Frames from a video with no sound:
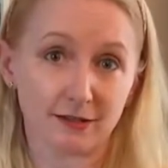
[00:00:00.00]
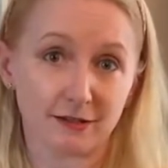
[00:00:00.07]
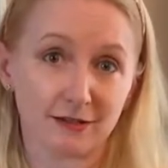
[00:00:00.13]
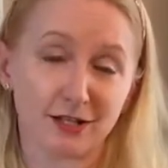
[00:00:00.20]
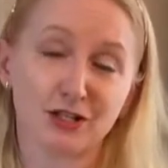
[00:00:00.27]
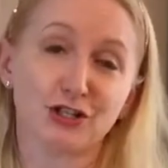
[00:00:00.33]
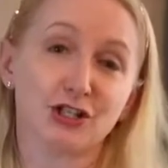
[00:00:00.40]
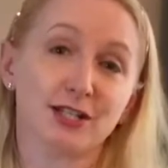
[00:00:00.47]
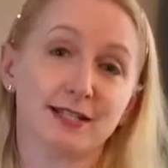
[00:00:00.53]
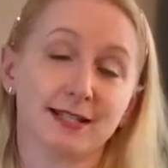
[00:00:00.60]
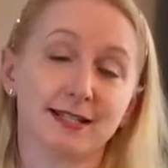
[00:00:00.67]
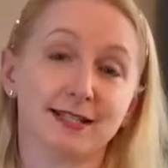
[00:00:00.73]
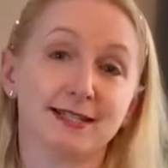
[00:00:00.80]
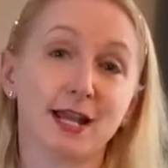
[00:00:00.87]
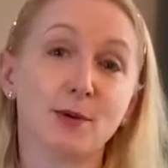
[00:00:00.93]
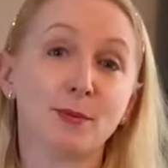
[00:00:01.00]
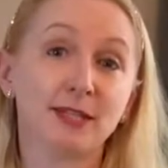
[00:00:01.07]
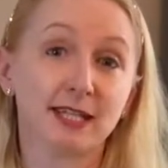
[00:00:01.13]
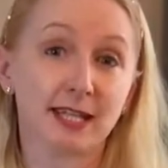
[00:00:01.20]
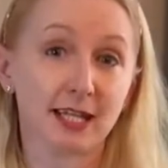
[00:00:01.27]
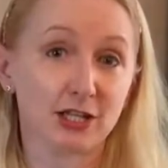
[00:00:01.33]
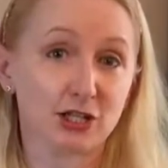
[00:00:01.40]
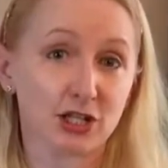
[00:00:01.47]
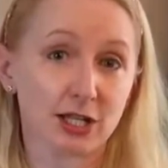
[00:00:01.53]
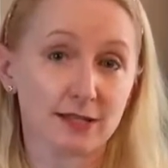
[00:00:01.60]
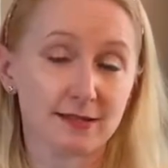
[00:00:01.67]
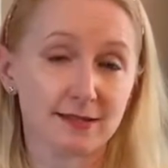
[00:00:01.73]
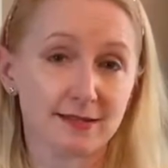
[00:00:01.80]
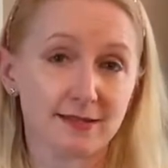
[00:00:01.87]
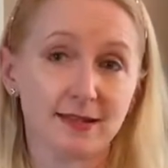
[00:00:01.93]
And she said it's down by the
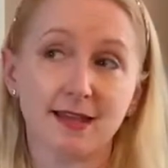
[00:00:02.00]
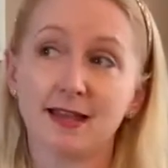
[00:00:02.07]
kitchens.